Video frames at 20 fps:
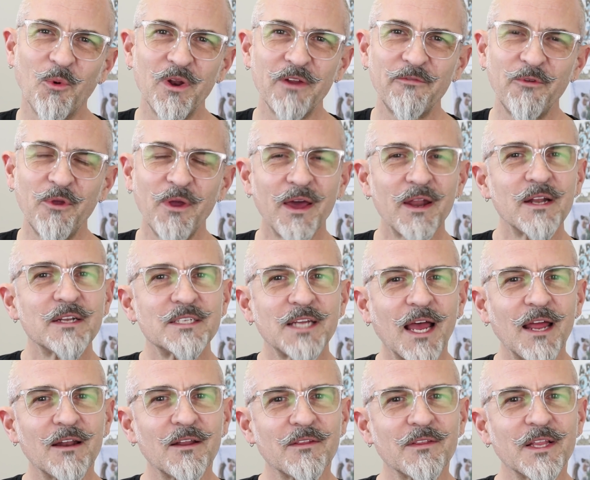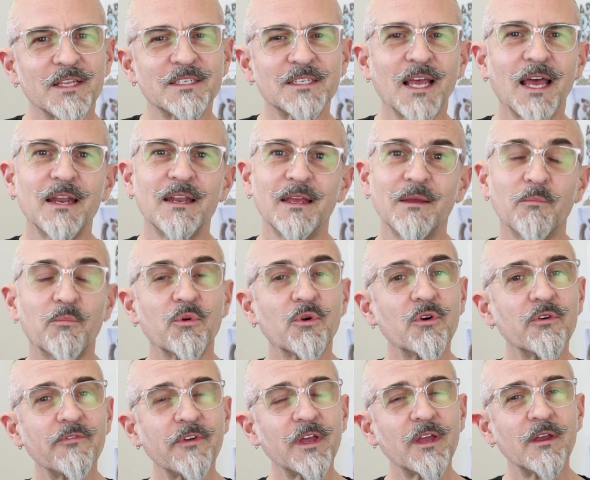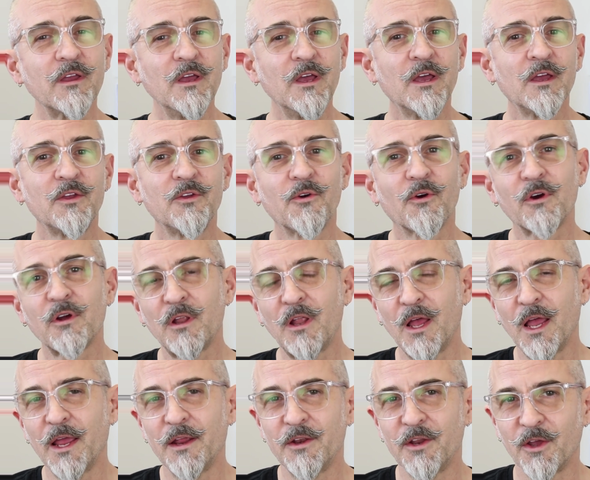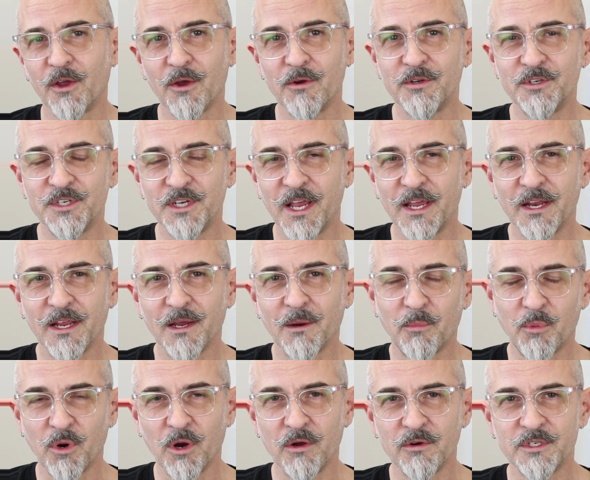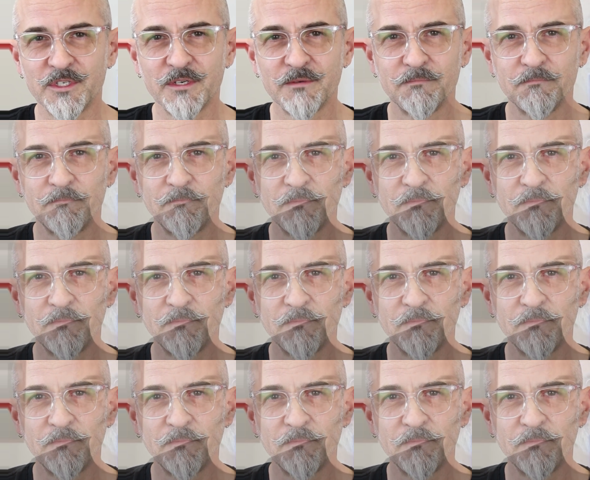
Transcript: What if you had a title that said, Improving Your Client Negotiating Approach?